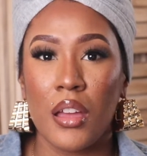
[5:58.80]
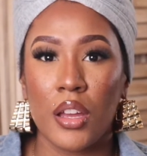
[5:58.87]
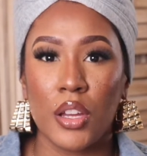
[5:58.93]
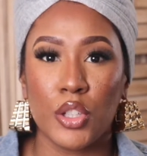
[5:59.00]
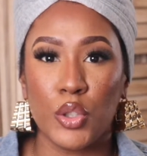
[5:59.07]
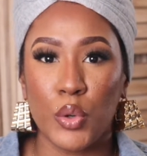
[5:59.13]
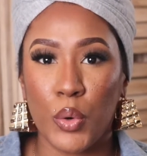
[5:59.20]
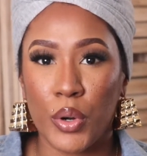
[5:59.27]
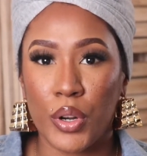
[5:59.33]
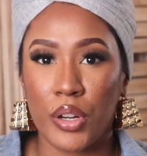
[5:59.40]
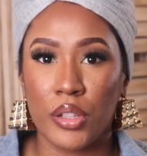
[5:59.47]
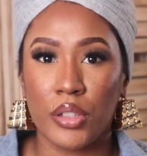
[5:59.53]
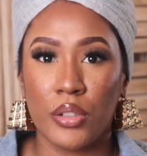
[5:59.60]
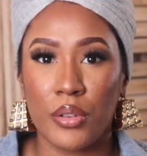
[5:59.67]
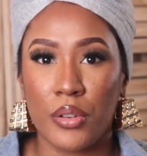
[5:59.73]

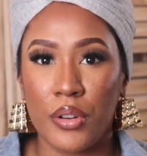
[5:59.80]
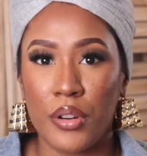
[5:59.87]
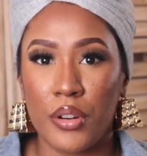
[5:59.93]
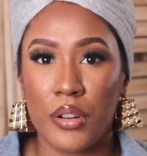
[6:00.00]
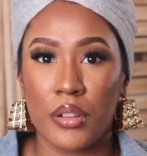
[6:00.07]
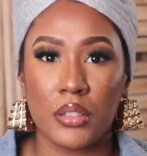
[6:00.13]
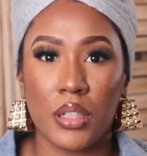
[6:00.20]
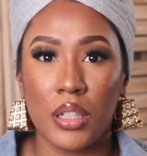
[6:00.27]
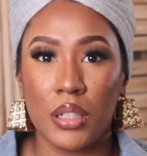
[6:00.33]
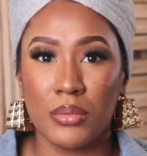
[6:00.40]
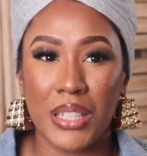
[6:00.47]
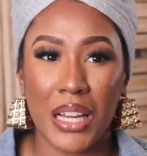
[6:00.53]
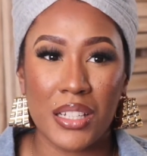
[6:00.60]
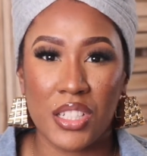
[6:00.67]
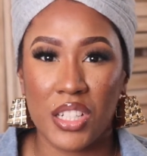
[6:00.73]
your
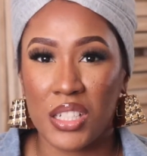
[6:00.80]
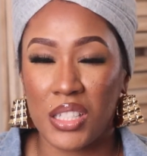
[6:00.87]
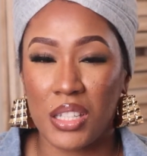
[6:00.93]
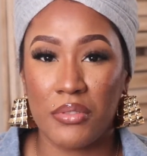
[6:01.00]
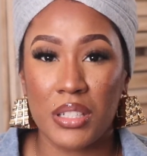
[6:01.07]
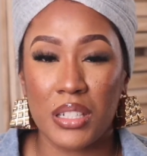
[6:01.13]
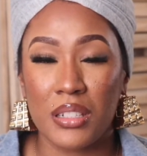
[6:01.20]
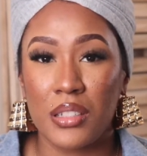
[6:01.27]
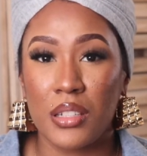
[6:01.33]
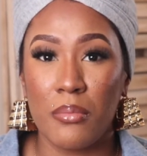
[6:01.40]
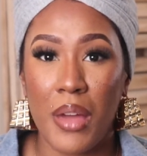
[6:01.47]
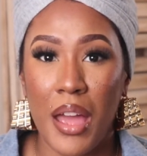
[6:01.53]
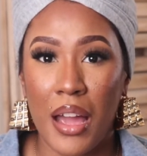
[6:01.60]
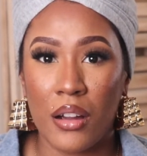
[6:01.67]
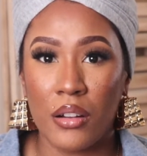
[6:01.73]
digestive
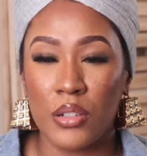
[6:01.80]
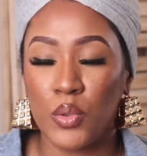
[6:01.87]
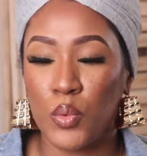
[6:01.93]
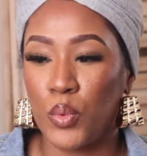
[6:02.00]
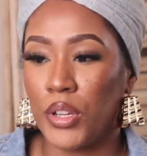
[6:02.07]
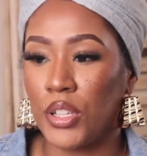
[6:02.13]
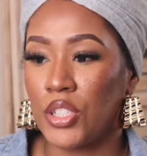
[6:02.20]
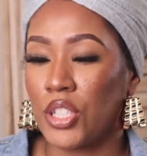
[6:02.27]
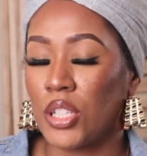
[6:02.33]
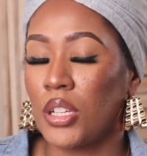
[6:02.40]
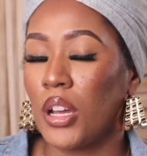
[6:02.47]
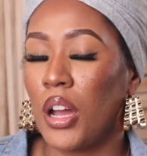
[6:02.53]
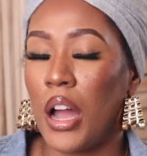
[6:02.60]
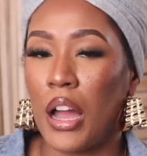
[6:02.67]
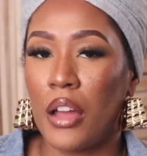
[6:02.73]
system out, which
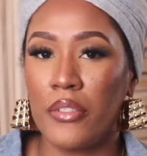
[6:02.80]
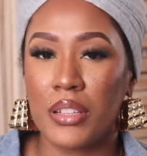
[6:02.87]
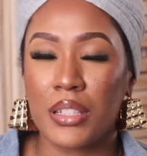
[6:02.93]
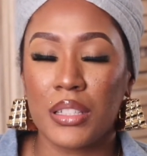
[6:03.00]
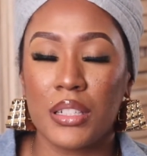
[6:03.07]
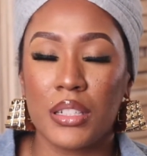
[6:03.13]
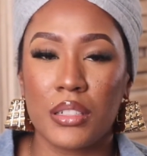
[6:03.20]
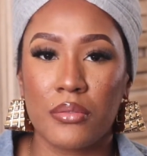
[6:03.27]
obviously is